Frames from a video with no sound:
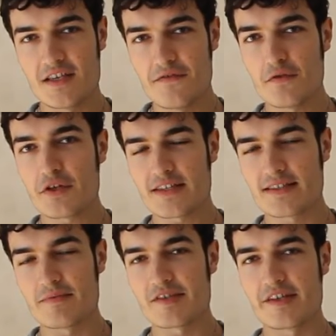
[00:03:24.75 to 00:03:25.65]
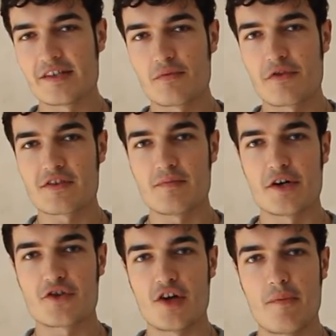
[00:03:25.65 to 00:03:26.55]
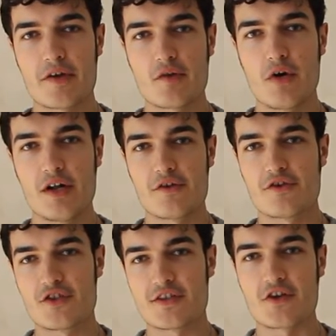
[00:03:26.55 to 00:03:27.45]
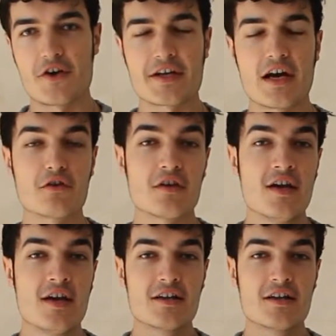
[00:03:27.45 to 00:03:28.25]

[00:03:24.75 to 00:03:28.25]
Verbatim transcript: If you get some sales with smart shopping while you're just starting out,